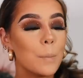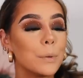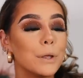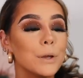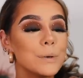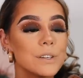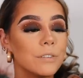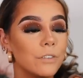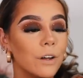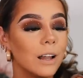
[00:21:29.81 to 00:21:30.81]

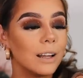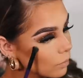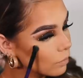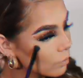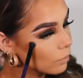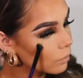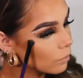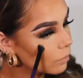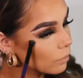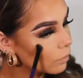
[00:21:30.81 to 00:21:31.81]
beautiful. Looks
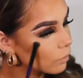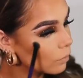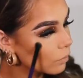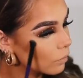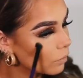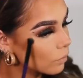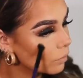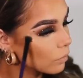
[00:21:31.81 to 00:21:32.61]
wet on the skin as well.